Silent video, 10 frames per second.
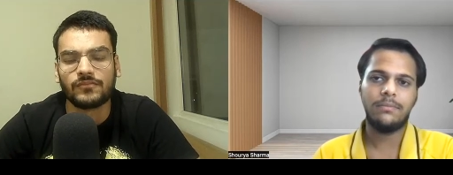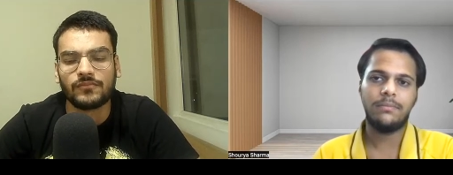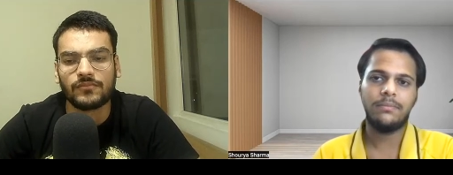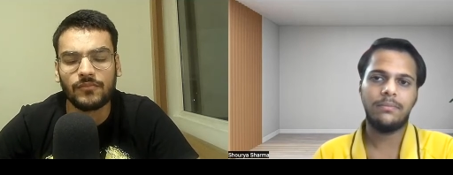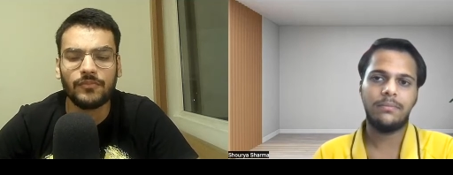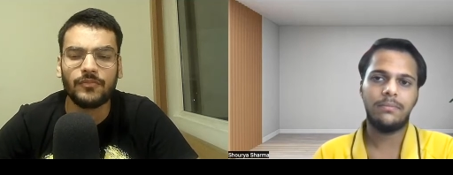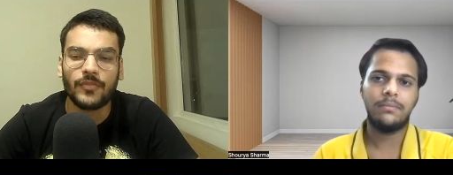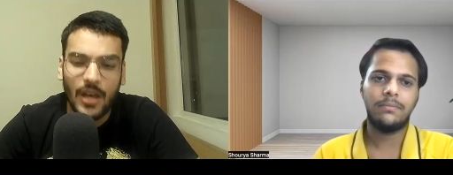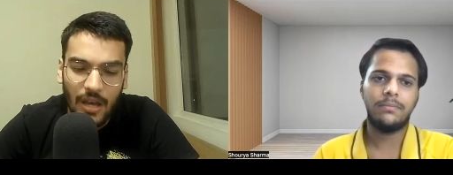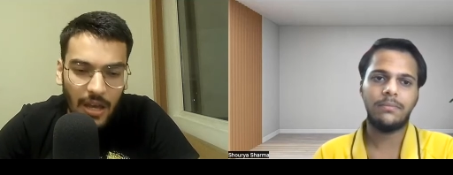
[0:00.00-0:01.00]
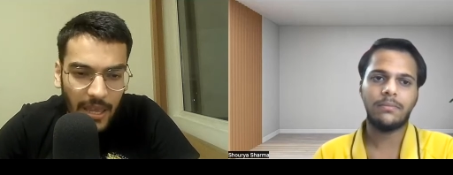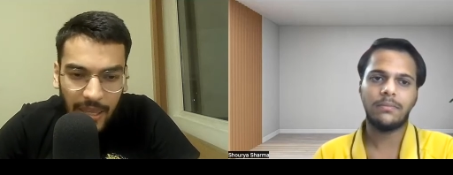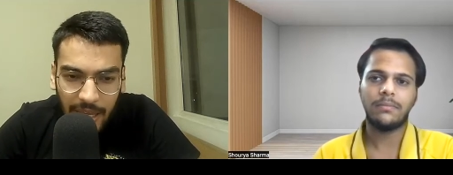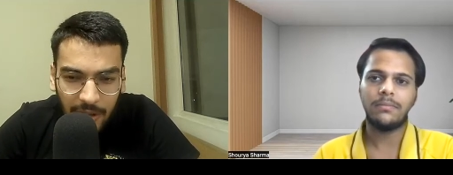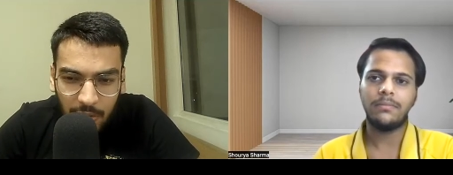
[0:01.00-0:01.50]
Speaker 1: Hmm. Uh, I,
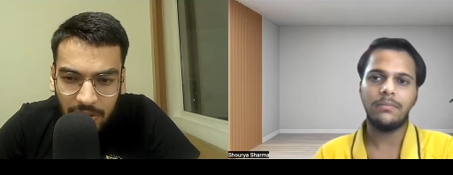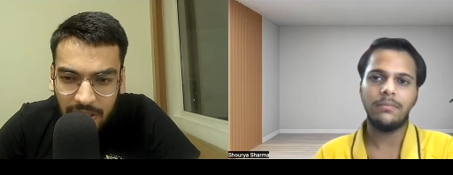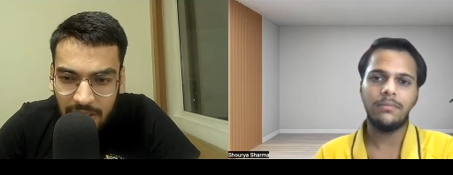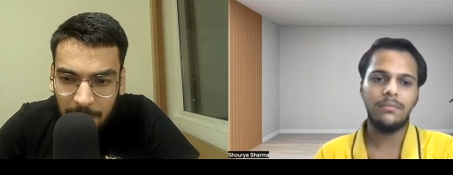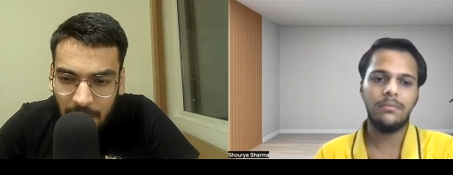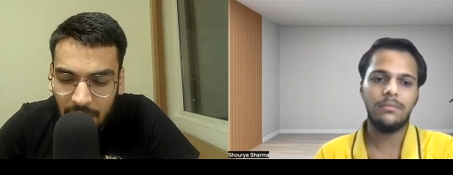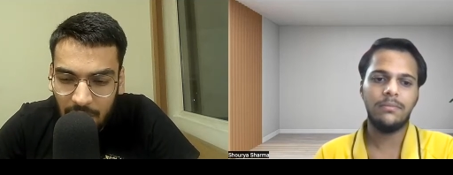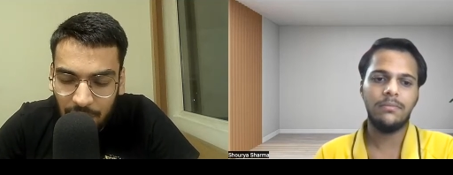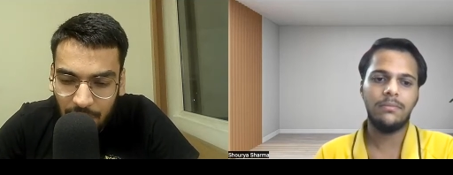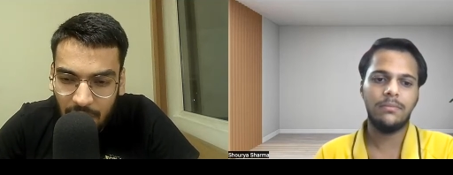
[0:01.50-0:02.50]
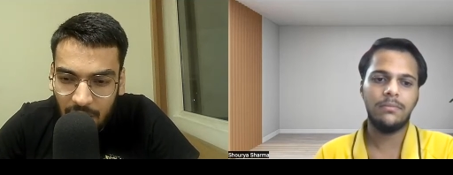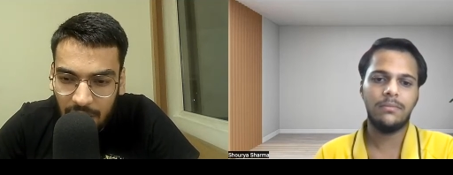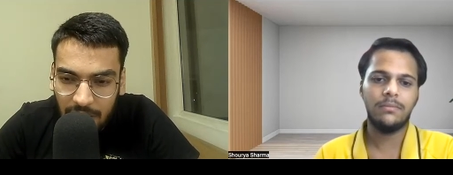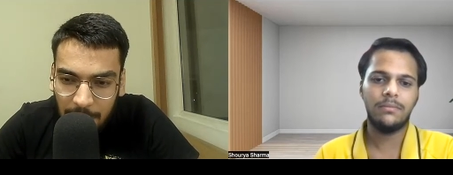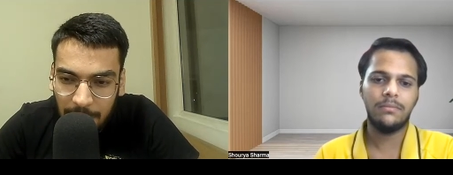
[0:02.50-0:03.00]
I couldn't get the part of
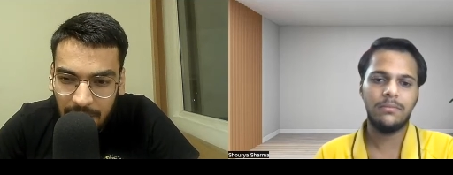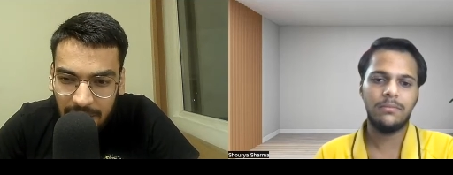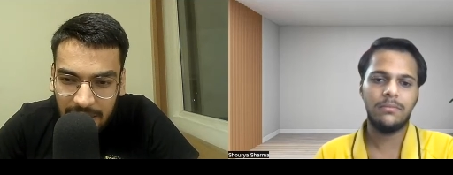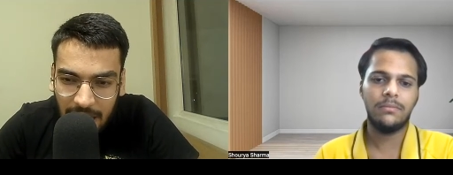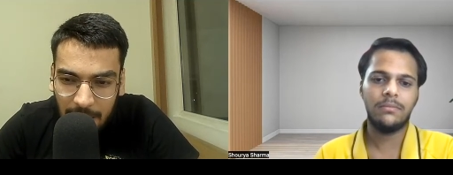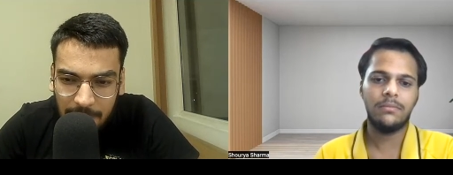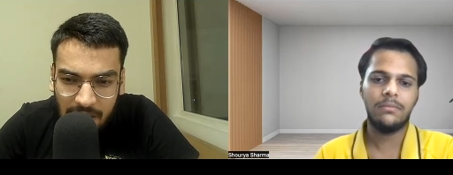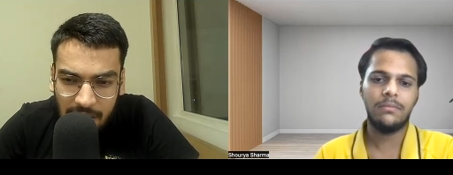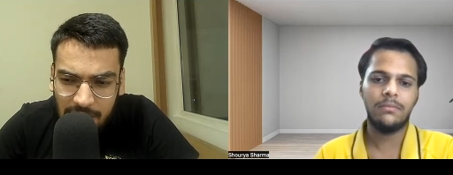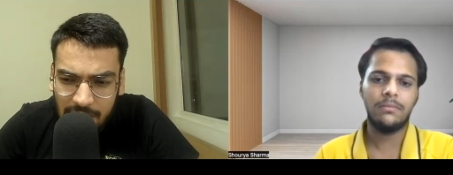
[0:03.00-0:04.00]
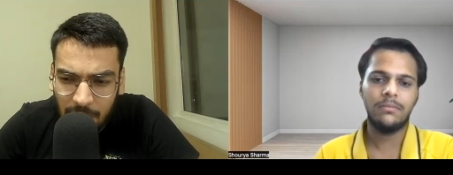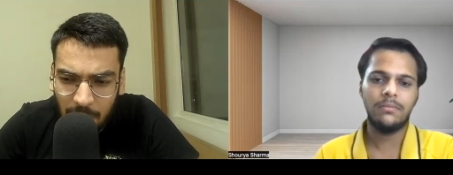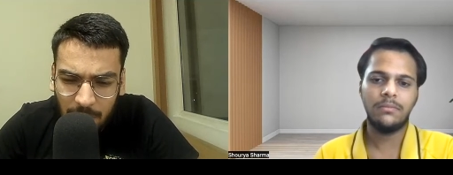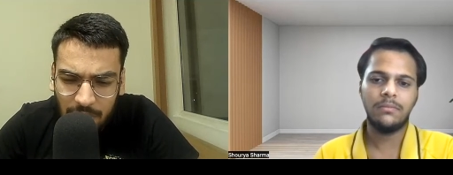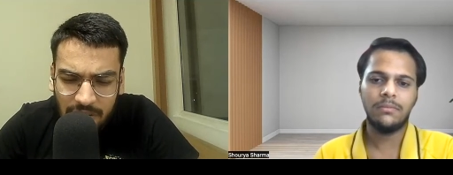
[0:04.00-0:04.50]
uh, keeping it damp sized.
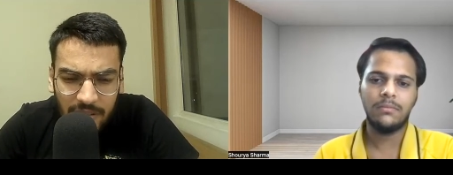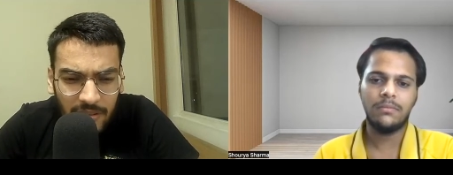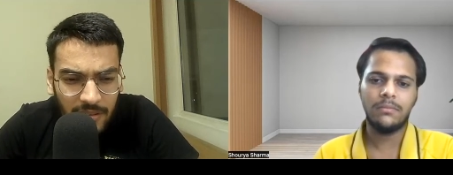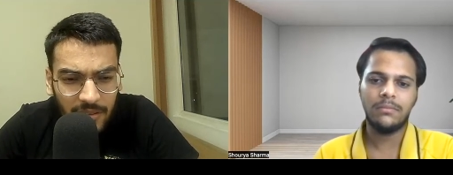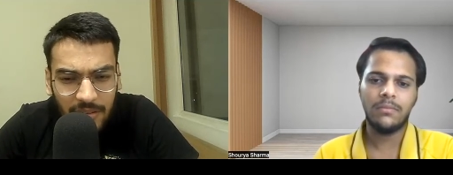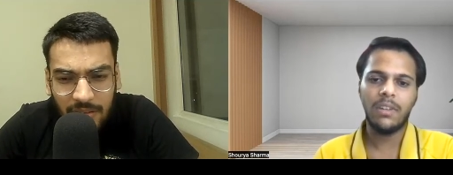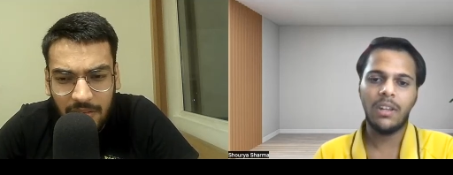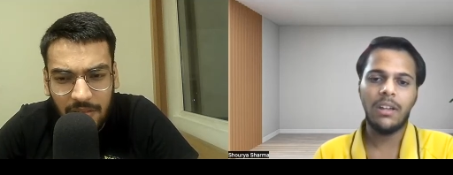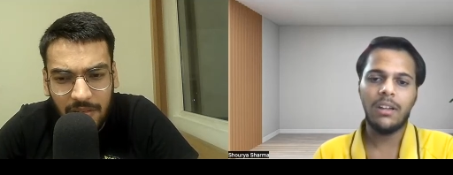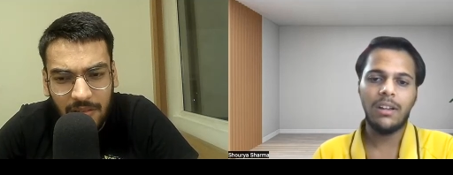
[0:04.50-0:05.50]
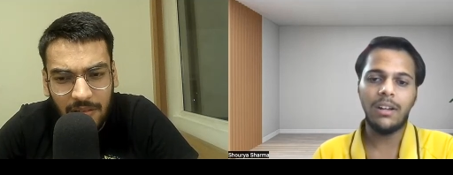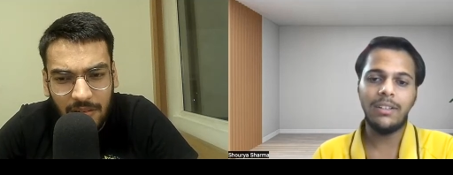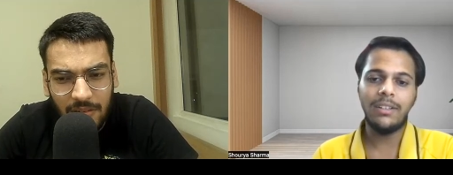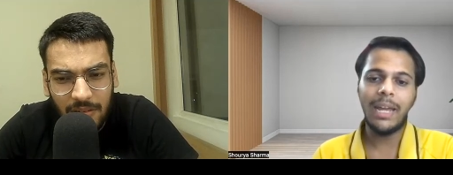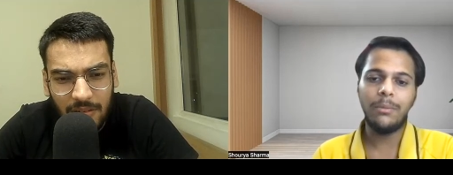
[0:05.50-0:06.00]
What was it?
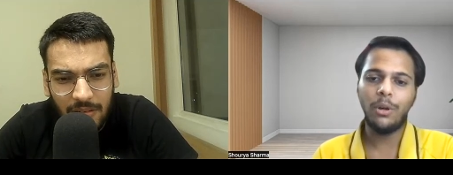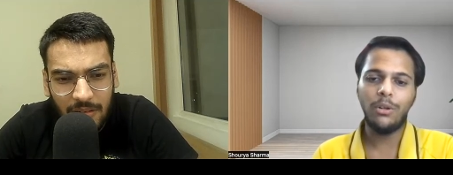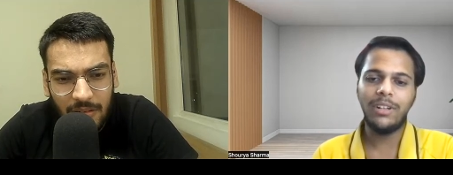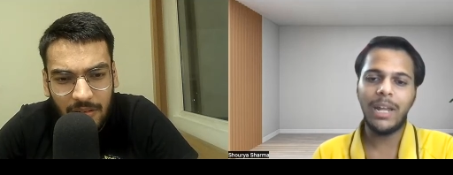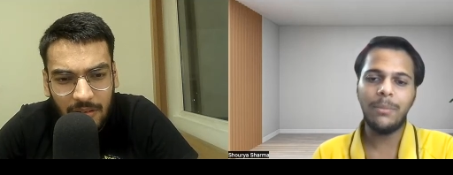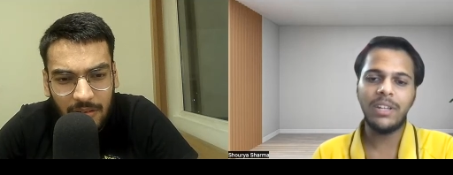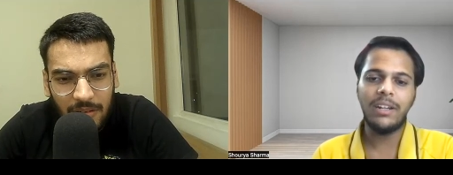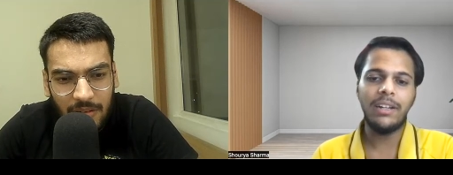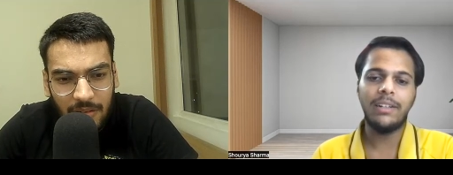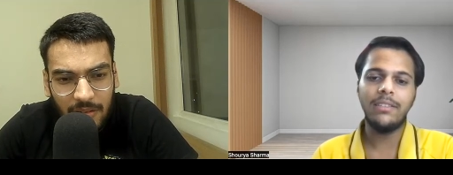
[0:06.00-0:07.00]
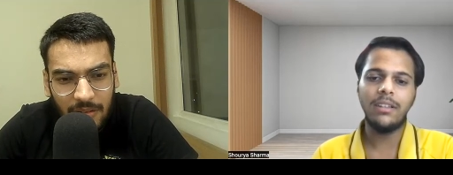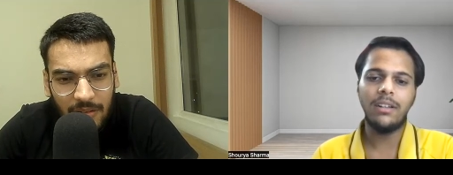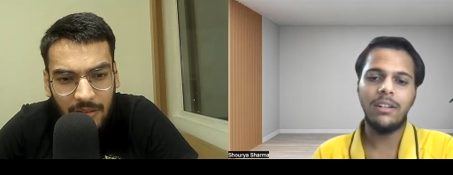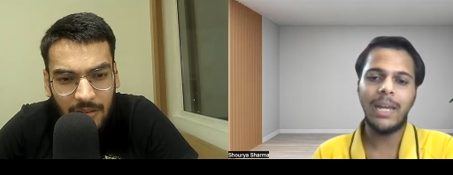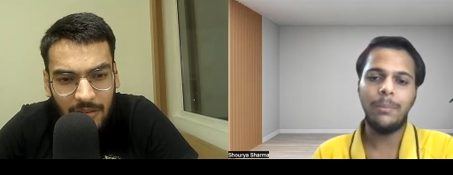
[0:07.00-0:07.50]
Speaker 2: Uh, tem- not damp sized. It
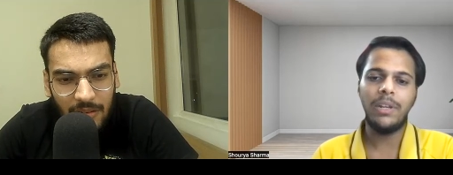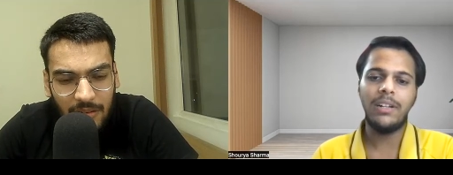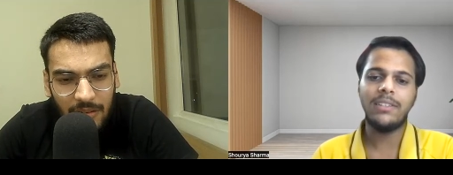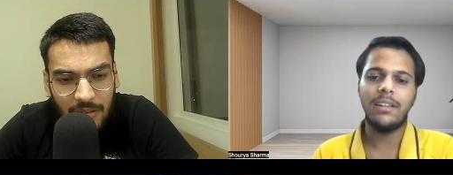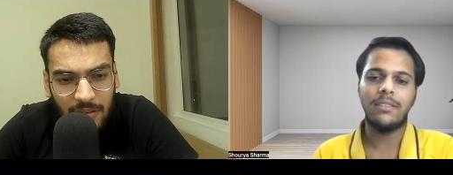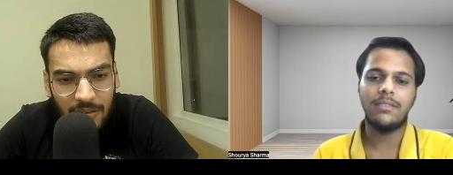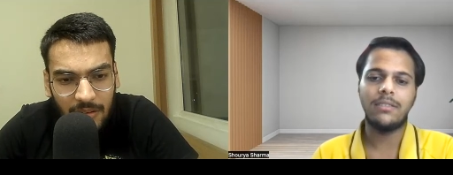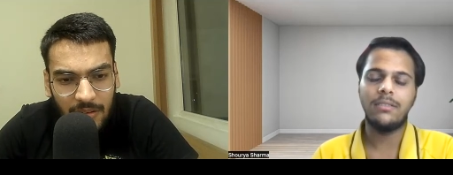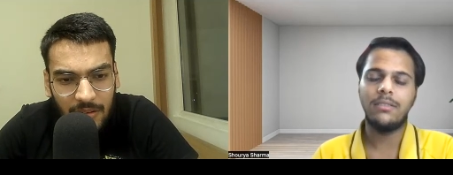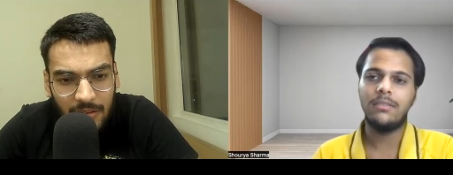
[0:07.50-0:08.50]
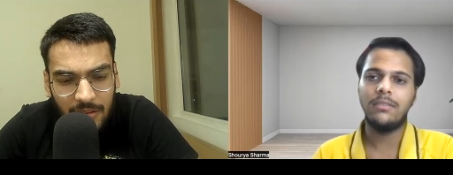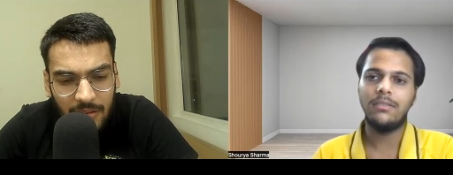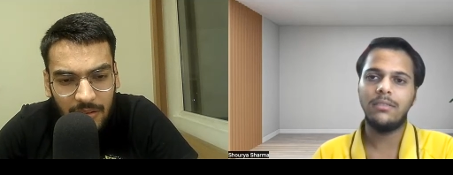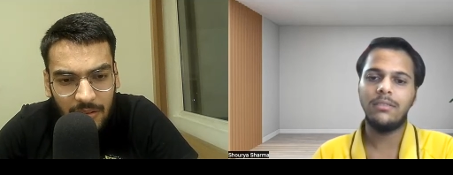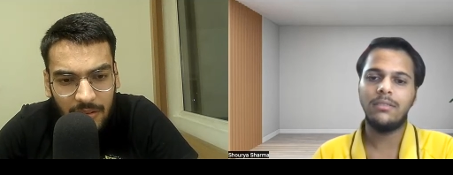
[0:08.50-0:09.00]
is uh, template sized.
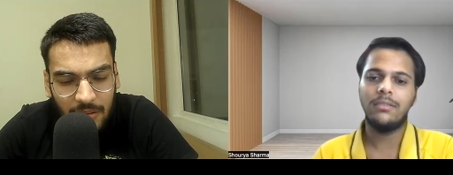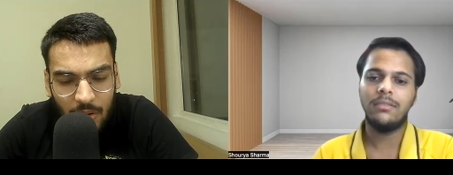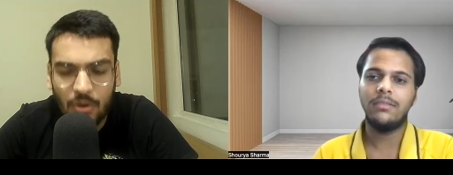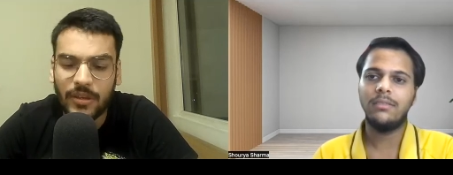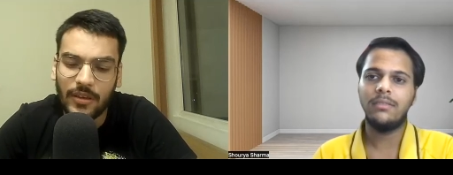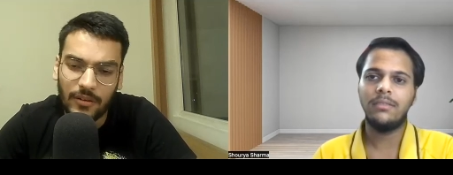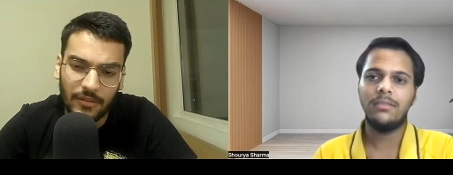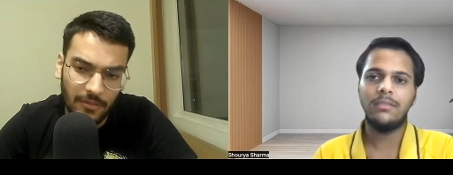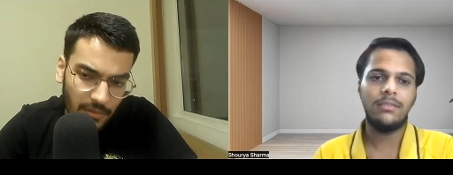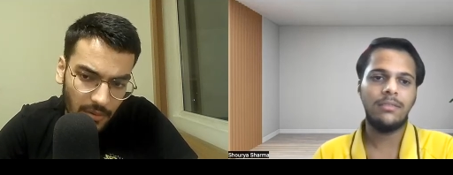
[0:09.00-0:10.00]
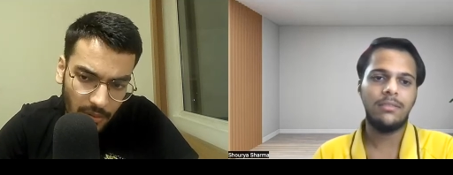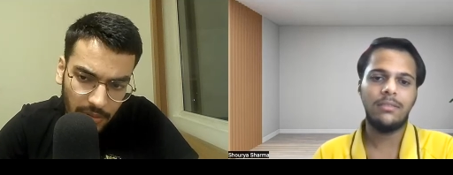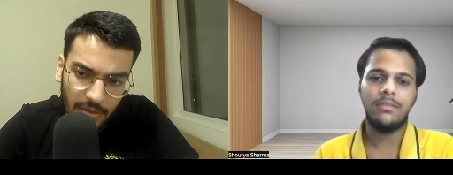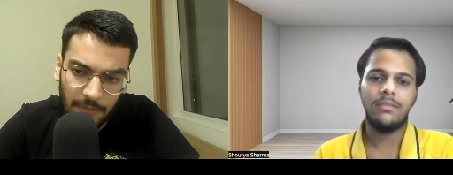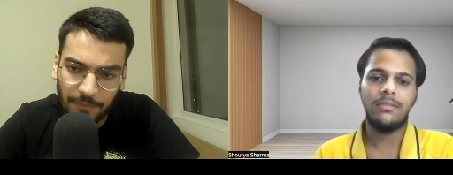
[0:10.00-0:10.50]
Speaker 1: Okay. Okay.